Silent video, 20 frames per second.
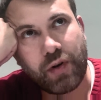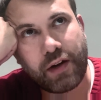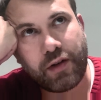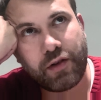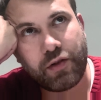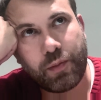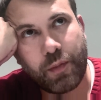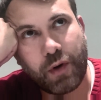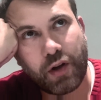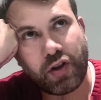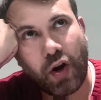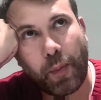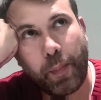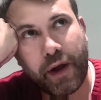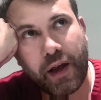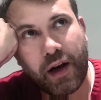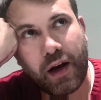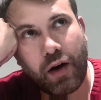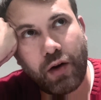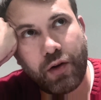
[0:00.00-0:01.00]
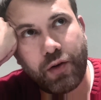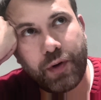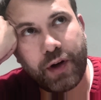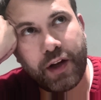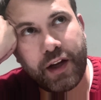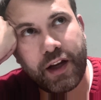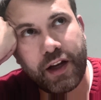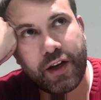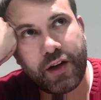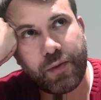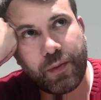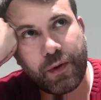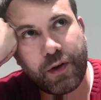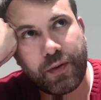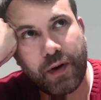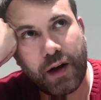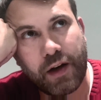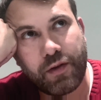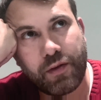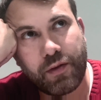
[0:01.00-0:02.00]
to do more topical outreach. We
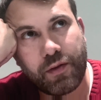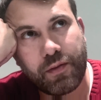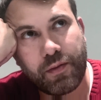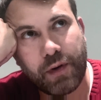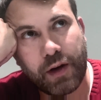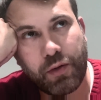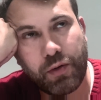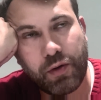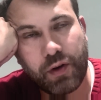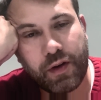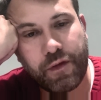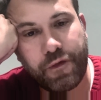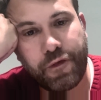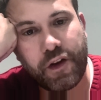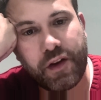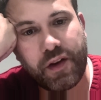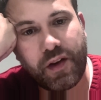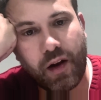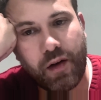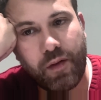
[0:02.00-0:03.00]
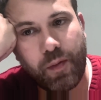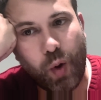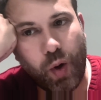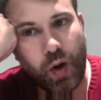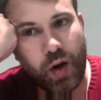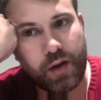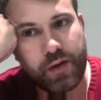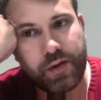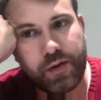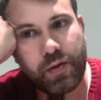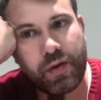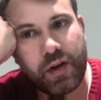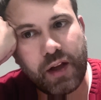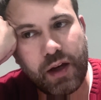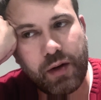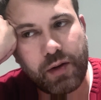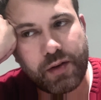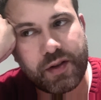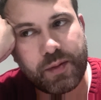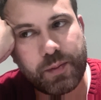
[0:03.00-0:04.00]
try to recruit in the physical world through the
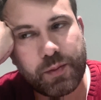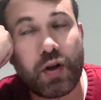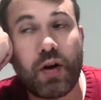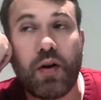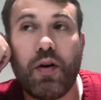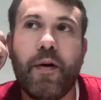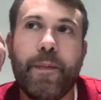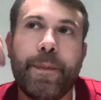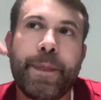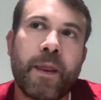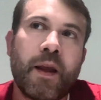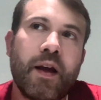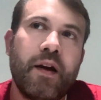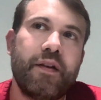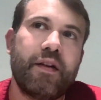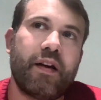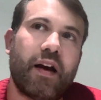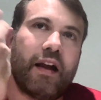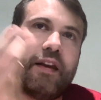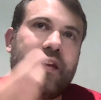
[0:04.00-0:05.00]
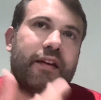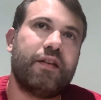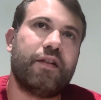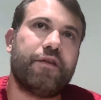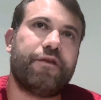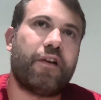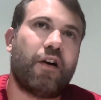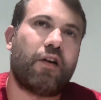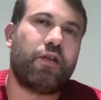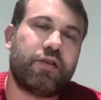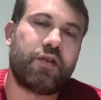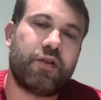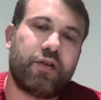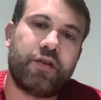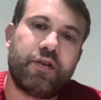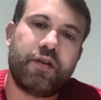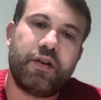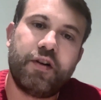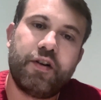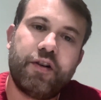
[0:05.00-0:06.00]
ecosystem. So I think the
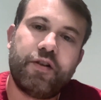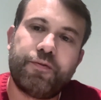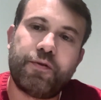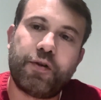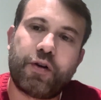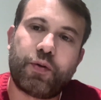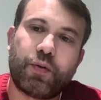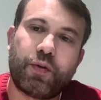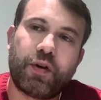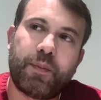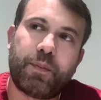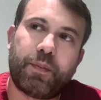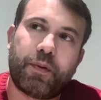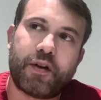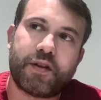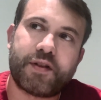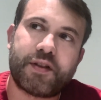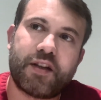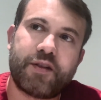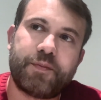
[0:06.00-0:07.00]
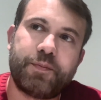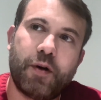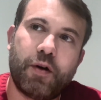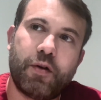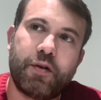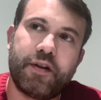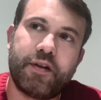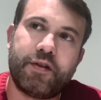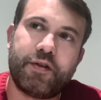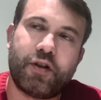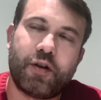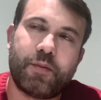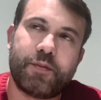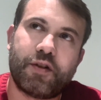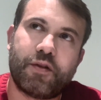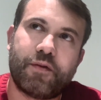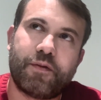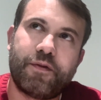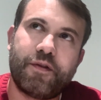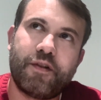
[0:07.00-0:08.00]
founder recruiting process, both in terms
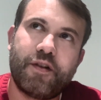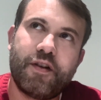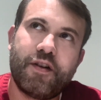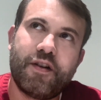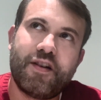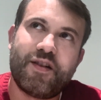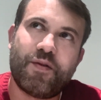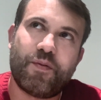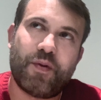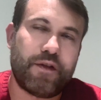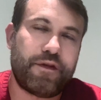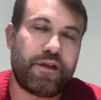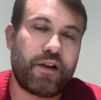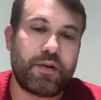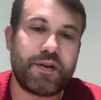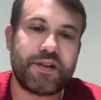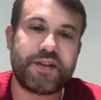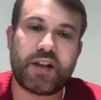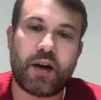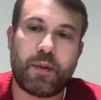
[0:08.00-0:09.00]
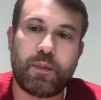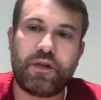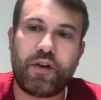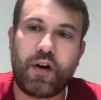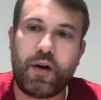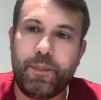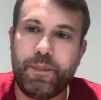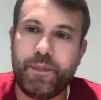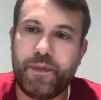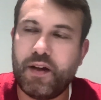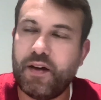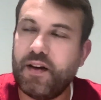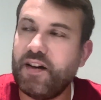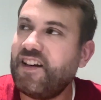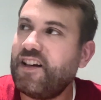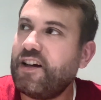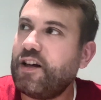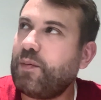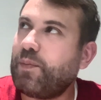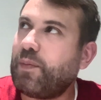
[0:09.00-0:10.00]
of where founders come from,
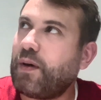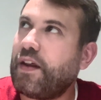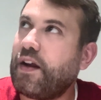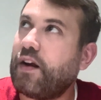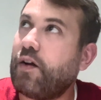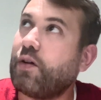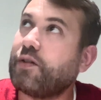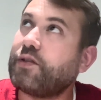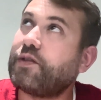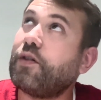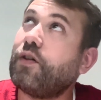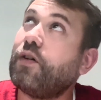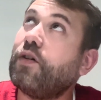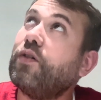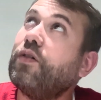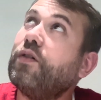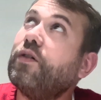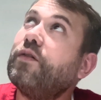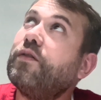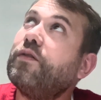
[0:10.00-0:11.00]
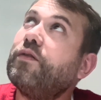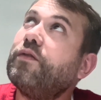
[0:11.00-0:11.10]
but then also